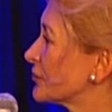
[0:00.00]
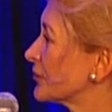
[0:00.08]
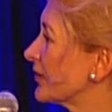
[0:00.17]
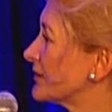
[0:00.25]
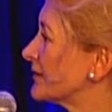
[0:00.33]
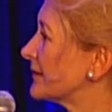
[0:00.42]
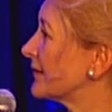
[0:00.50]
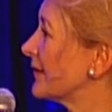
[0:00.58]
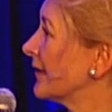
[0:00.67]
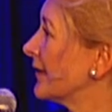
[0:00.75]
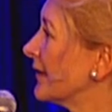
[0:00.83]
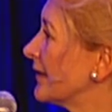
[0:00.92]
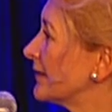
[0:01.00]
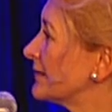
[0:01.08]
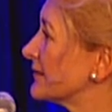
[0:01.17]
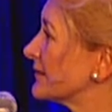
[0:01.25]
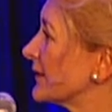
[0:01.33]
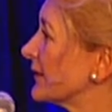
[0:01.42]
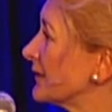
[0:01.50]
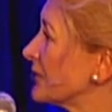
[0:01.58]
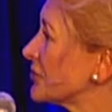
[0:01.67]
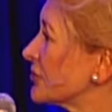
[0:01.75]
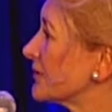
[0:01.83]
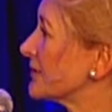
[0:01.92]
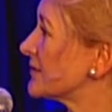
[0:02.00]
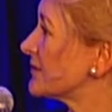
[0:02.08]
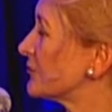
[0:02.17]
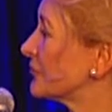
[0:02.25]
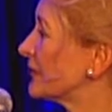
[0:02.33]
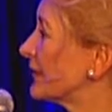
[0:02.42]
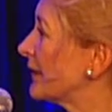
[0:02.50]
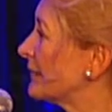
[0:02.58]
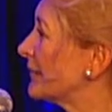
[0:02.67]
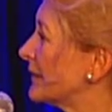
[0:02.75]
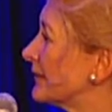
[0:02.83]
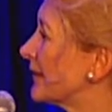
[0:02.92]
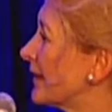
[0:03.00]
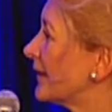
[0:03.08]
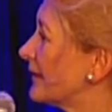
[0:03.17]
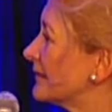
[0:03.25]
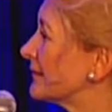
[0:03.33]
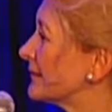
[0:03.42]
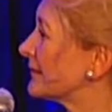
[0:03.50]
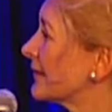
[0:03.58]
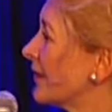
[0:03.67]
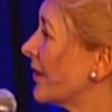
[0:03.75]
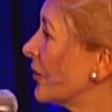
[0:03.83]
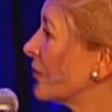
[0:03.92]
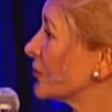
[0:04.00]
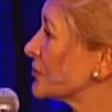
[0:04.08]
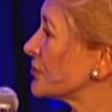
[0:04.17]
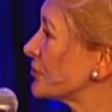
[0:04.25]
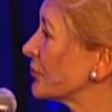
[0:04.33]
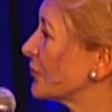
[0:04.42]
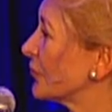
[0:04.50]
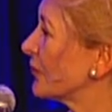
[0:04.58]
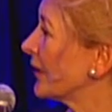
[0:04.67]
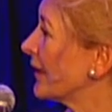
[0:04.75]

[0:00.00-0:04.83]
together, and clinicians, Søren Lehmann, and also